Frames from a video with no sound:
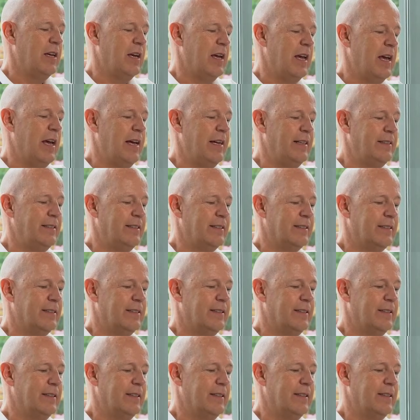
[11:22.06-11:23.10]
And
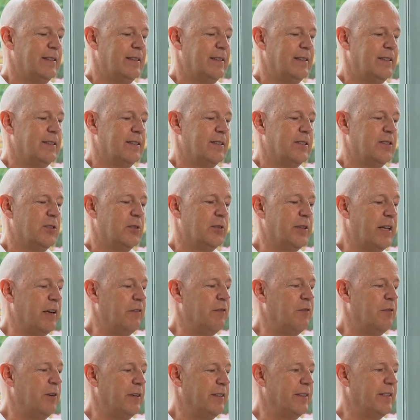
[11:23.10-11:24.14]
so
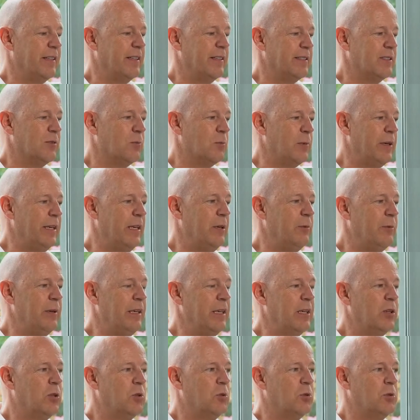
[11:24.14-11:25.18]
therefore, I think it's a really,
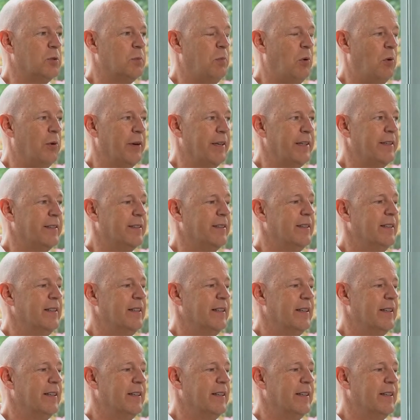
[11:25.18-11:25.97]
really good point